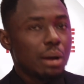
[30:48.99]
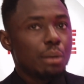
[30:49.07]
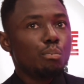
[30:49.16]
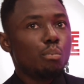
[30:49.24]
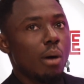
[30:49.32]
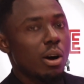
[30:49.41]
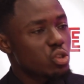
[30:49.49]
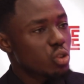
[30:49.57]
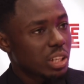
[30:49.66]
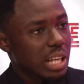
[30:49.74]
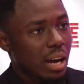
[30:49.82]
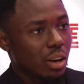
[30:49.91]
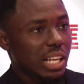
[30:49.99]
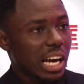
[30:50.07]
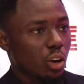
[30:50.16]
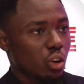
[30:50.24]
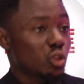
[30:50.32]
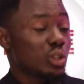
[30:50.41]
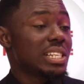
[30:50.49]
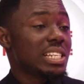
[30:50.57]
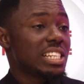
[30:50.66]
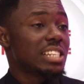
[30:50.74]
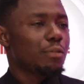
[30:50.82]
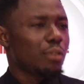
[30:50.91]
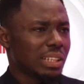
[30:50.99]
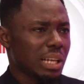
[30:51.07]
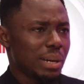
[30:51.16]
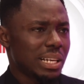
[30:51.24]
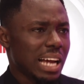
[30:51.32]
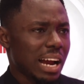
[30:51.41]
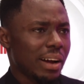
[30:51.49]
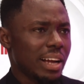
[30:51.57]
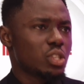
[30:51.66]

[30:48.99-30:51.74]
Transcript: most other countries, it is a fundamental right.